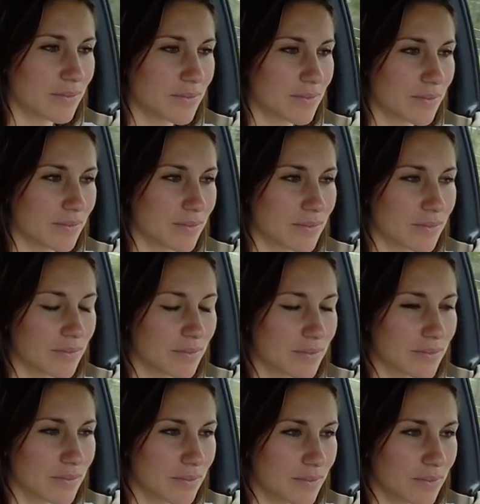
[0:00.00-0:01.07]

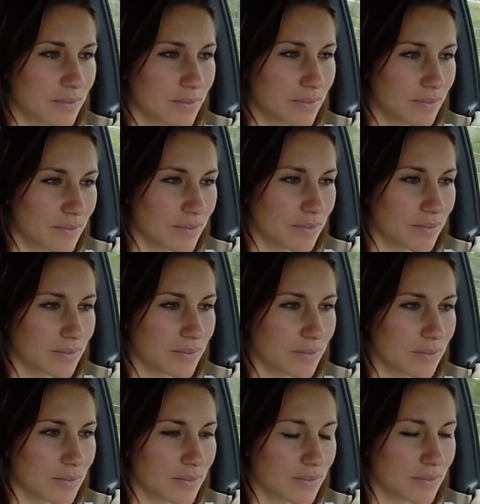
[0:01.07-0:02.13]

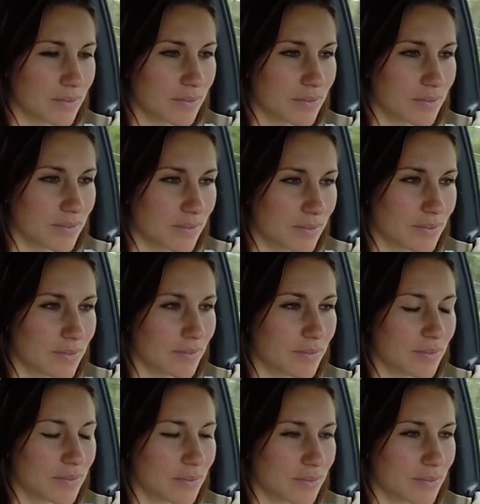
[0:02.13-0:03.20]

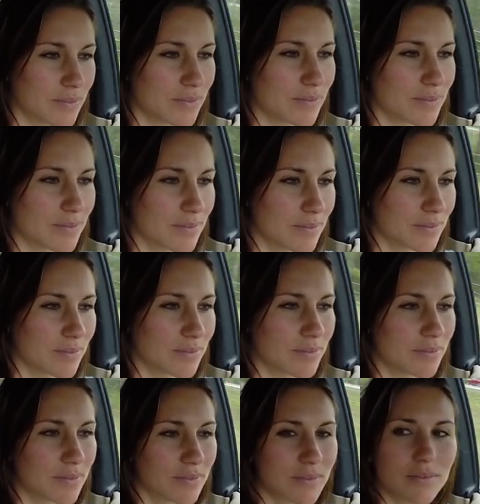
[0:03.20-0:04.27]

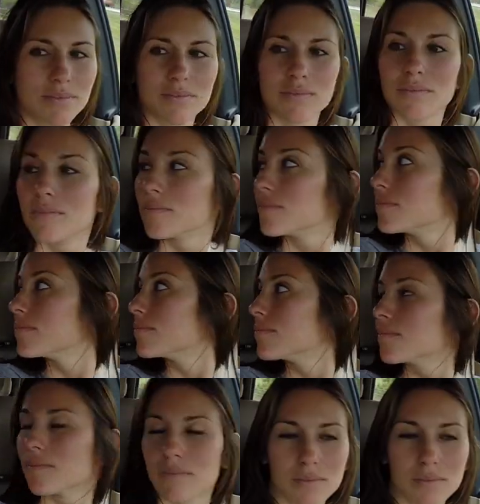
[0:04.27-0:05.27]
This person isn't speaking.